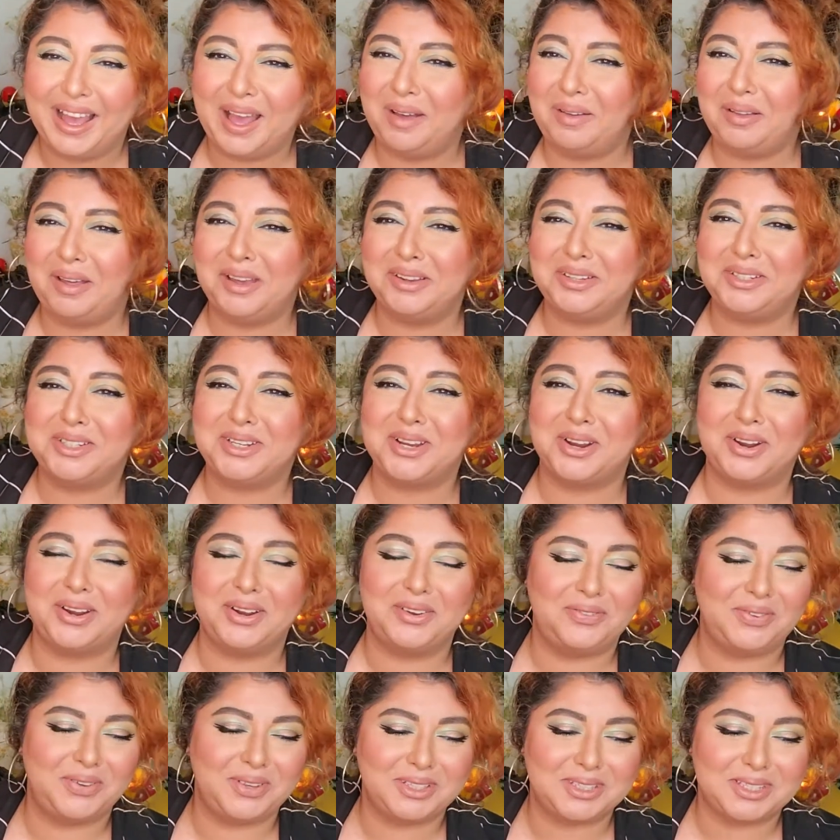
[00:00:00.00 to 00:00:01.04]
I'm not sure
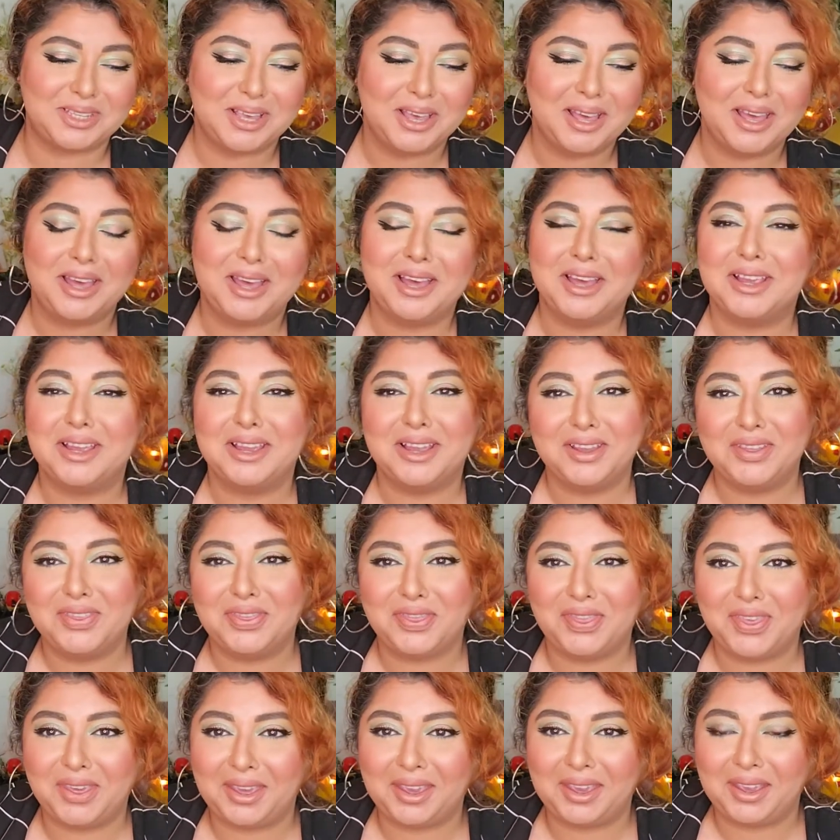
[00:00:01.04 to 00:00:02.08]
if it's a
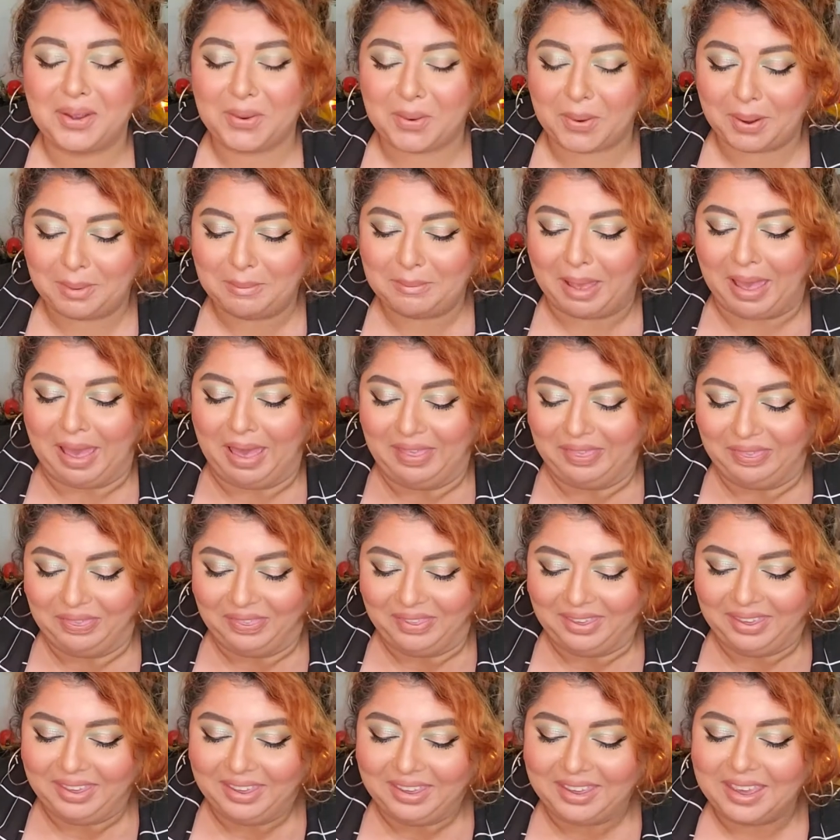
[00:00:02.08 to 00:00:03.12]
good thing or a bad
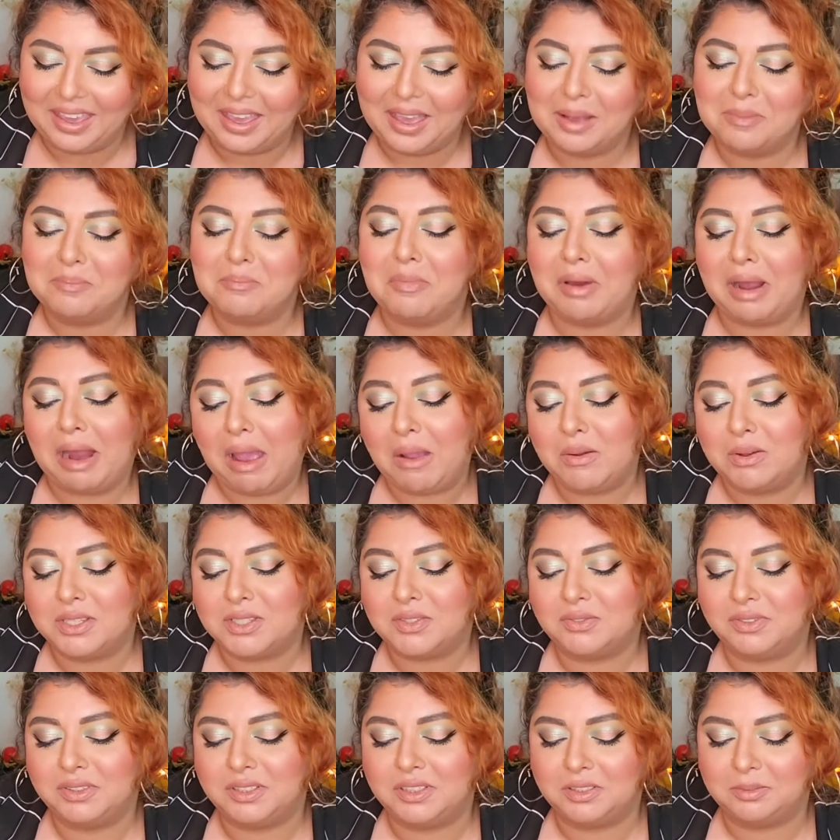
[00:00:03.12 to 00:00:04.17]
thing, but I
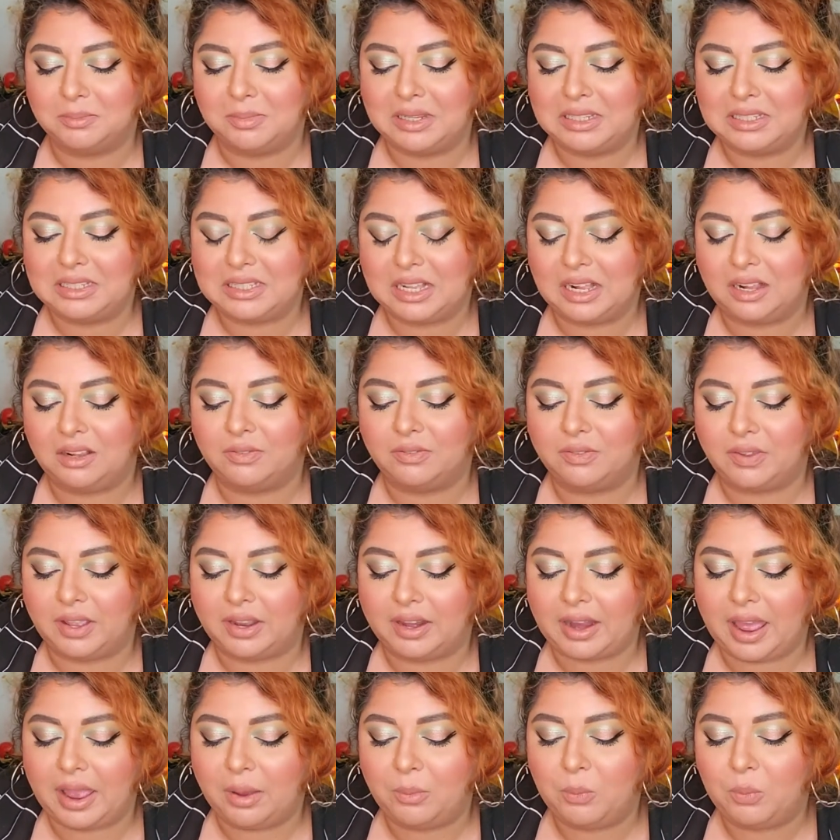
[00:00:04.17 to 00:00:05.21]
was feeling myself,
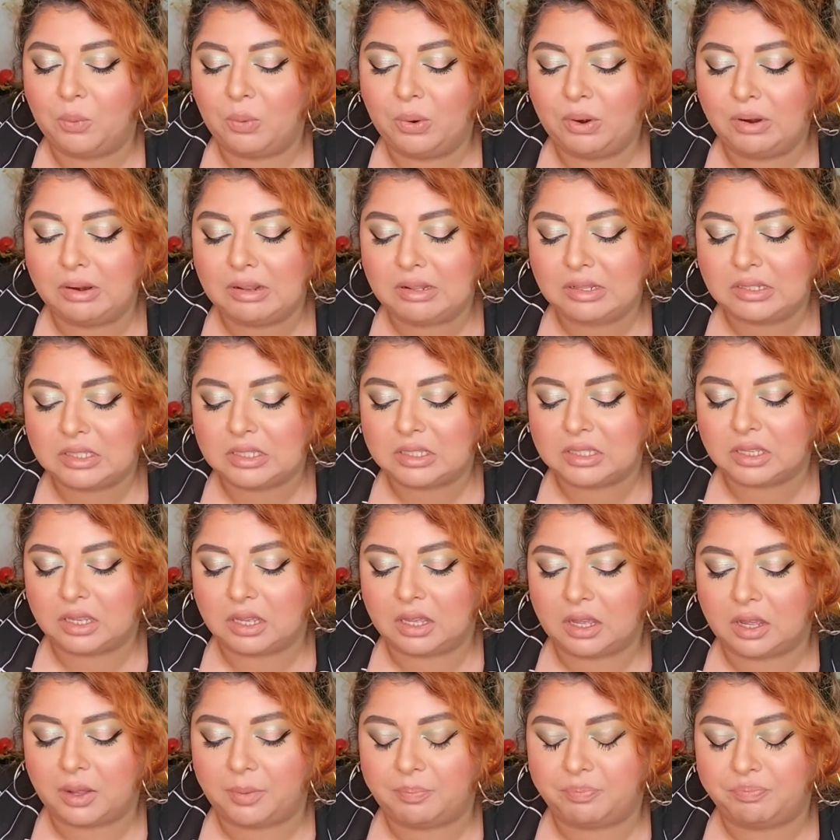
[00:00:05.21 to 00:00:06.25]
and I wore this
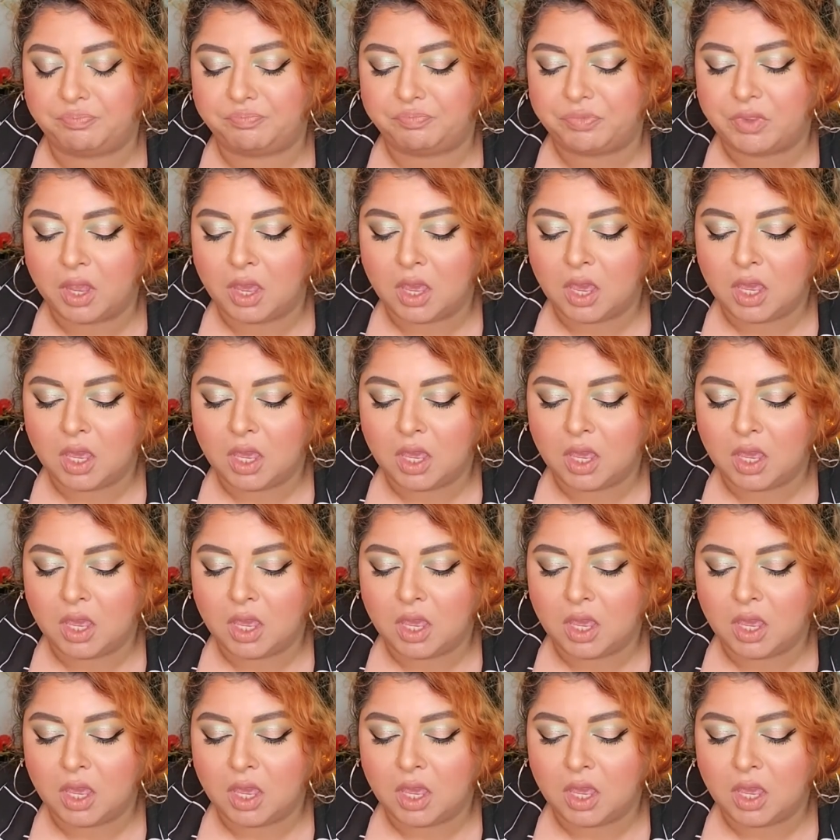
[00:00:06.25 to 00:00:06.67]
um,